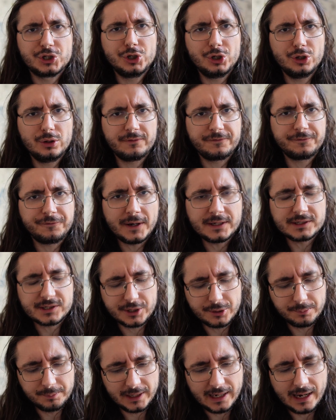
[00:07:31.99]
to
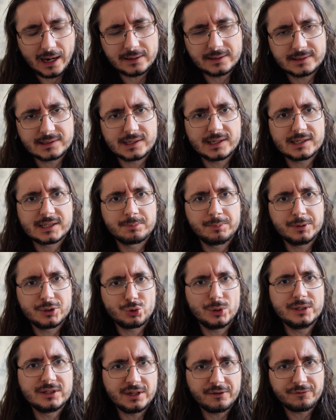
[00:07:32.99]
find commonalities
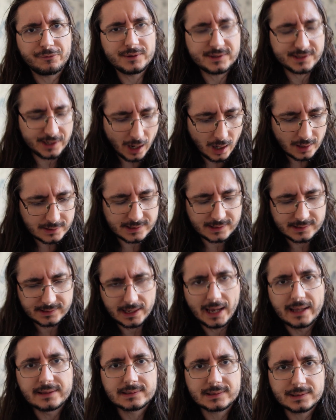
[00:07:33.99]
between different
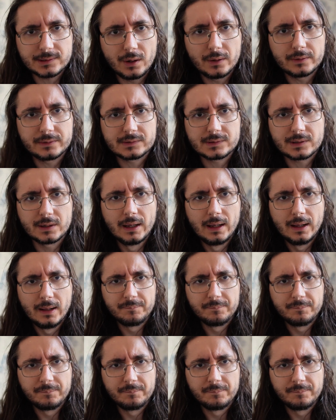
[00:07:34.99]
artists and songs.